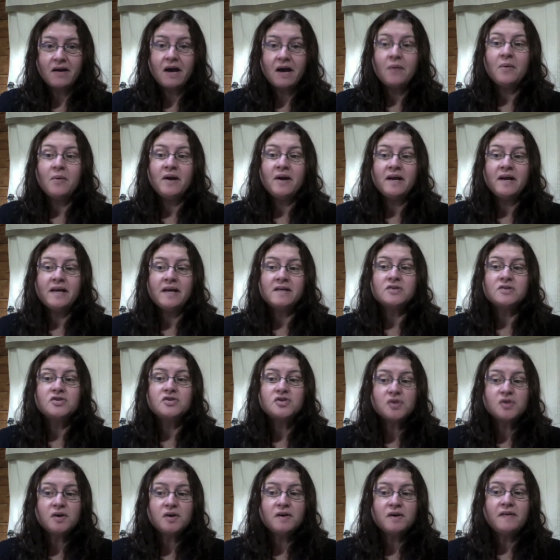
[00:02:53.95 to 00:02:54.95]
I want to
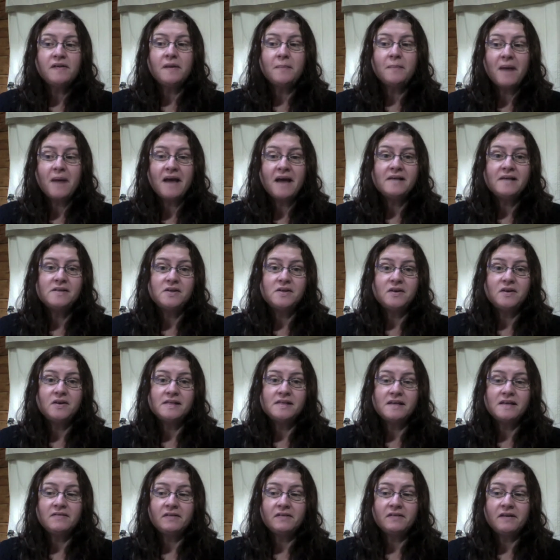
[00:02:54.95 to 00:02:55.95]
ensure that my
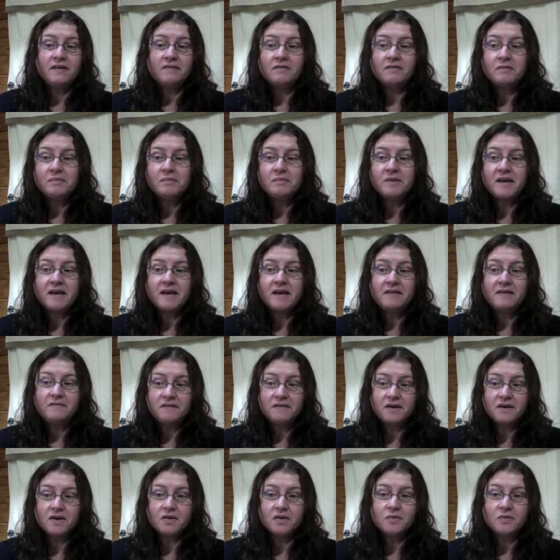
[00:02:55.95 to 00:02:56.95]
students have a level playing
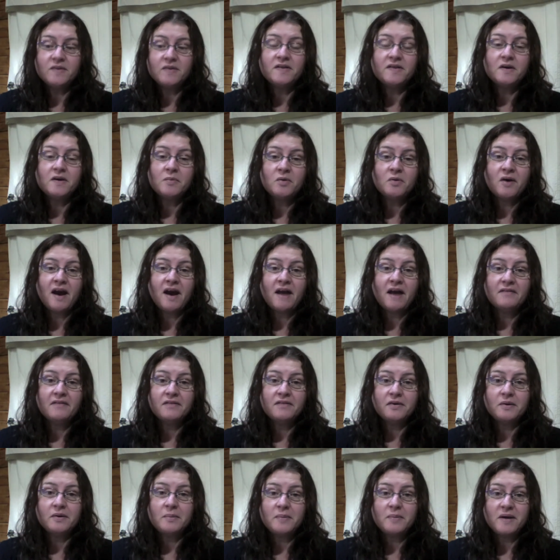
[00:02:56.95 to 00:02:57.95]
field with their more
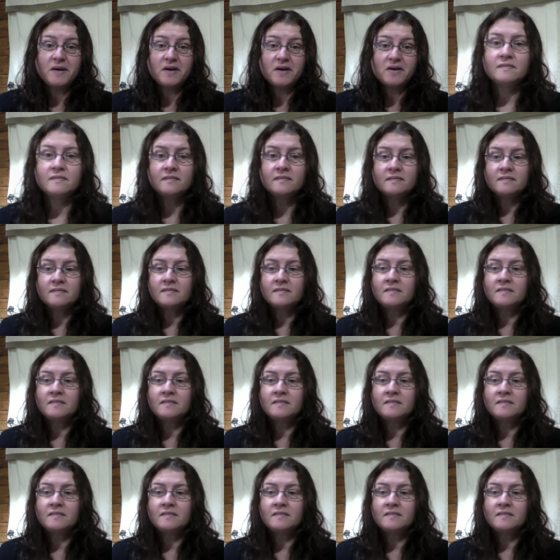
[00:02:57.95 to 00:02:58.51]
affluent peers.